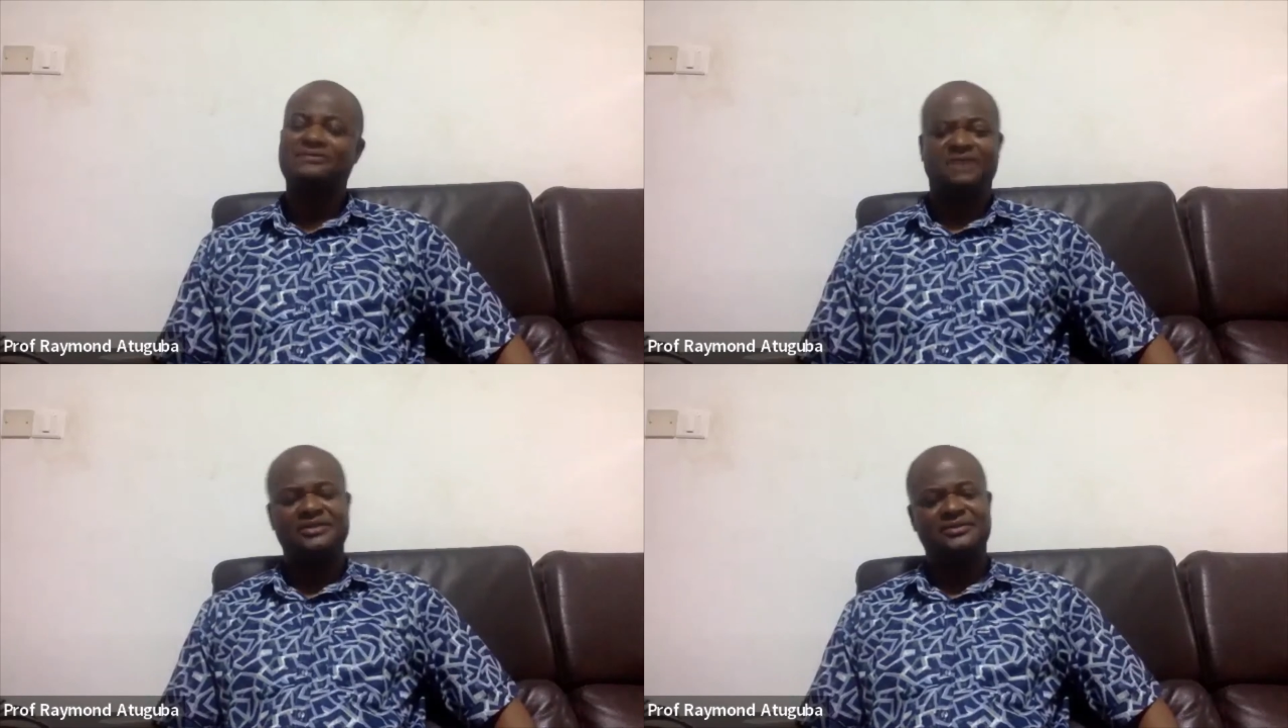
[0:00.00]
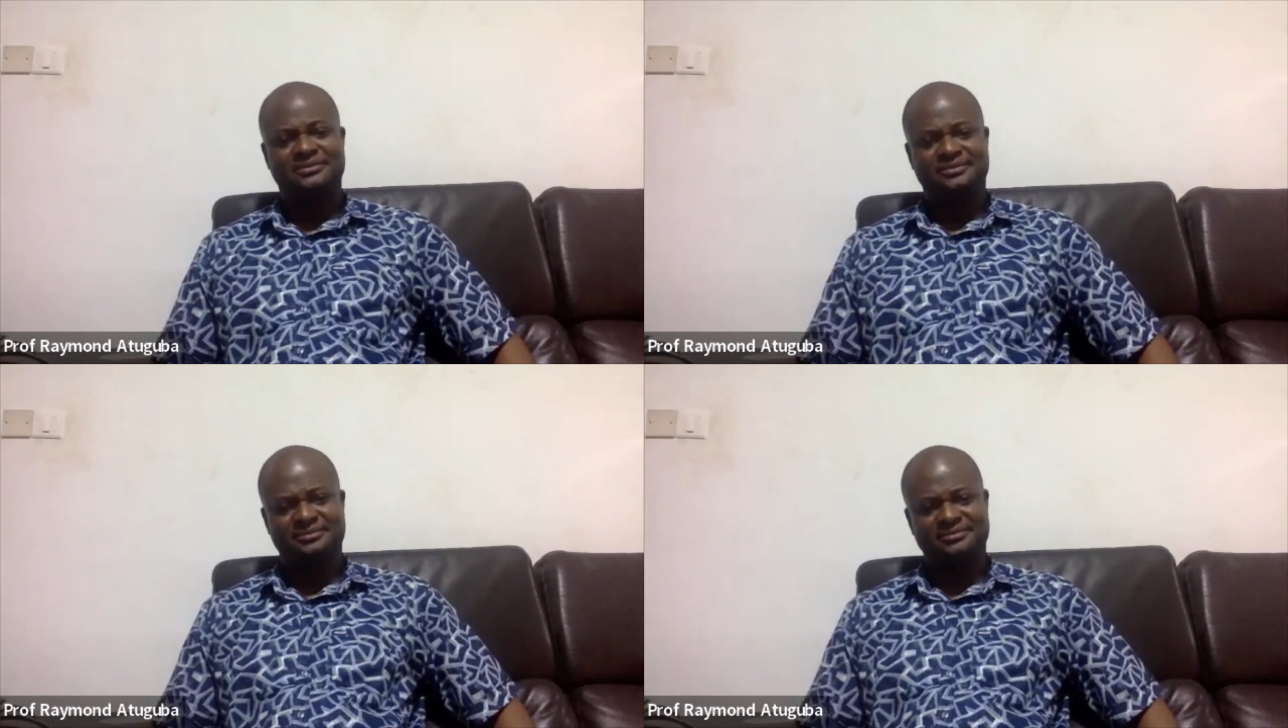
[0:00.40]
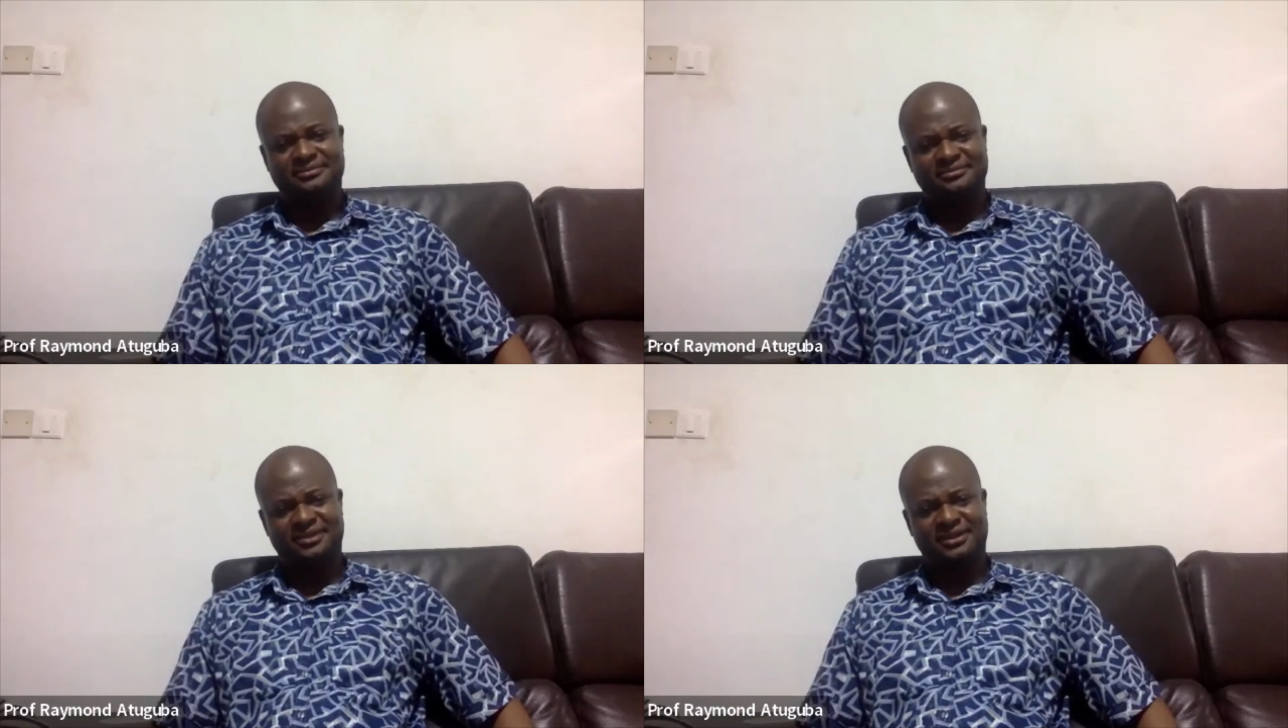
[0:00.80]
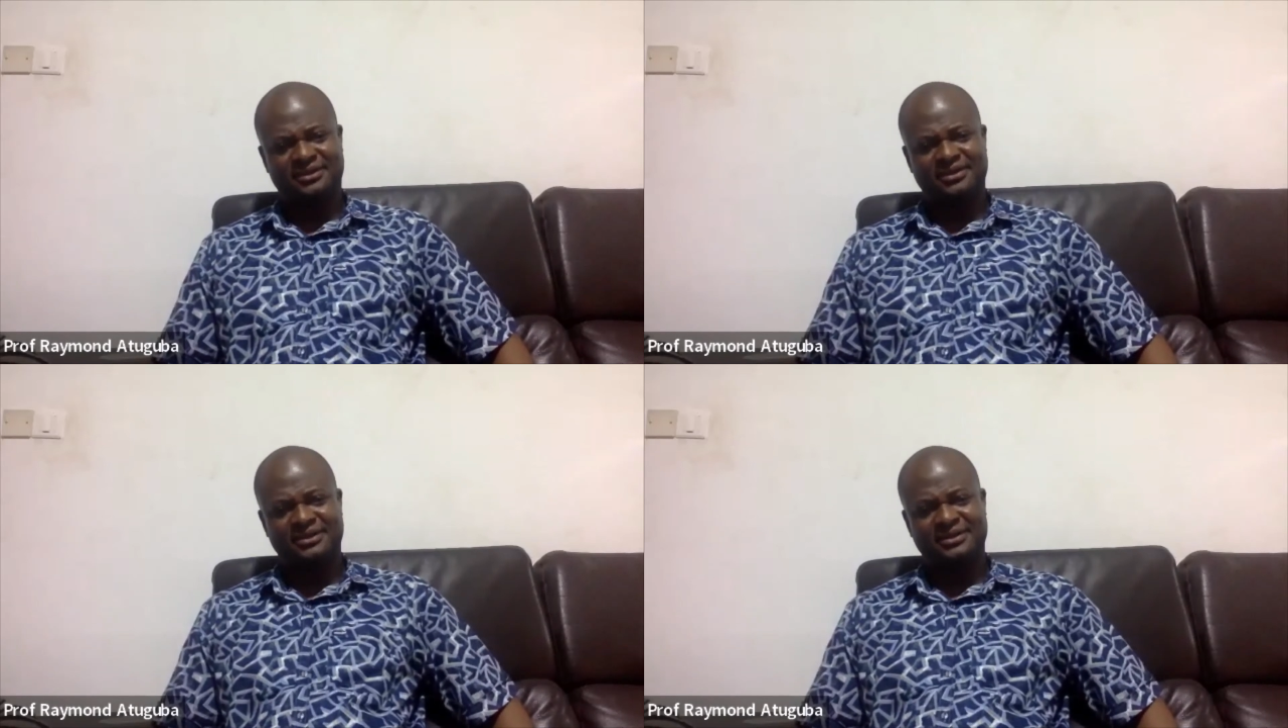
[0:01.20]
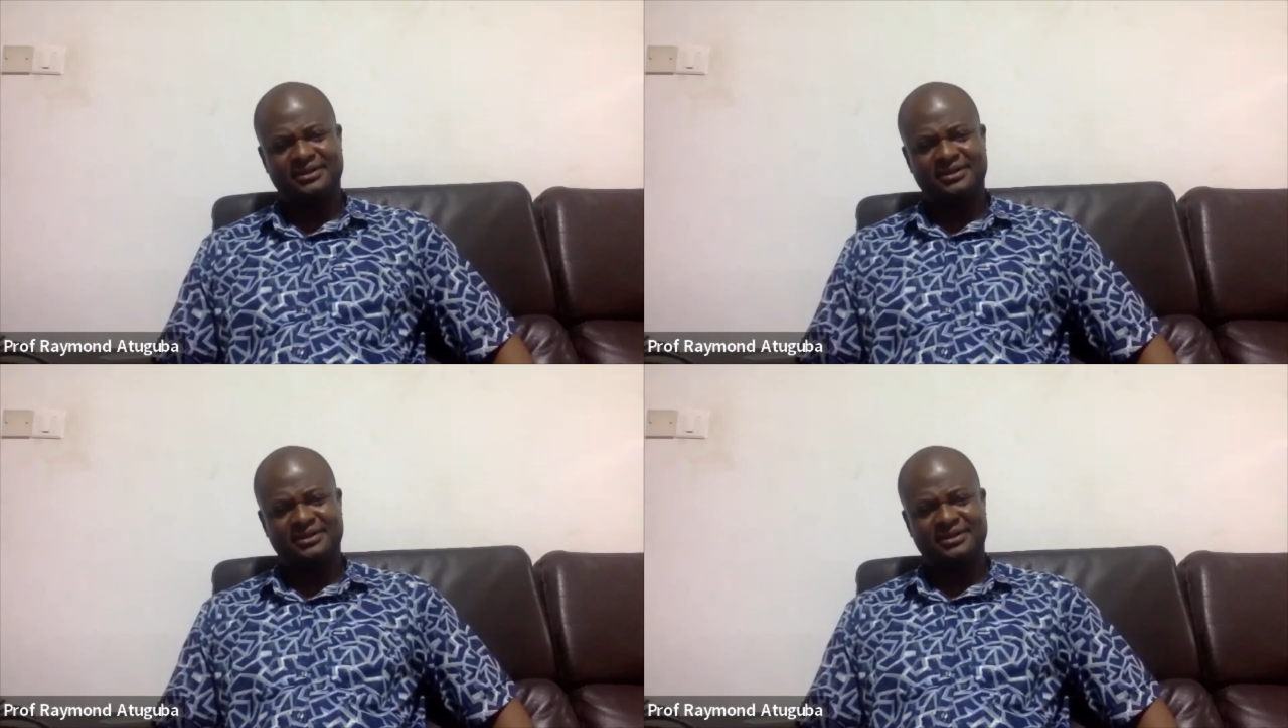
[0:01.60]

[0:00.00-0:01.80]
value, I think.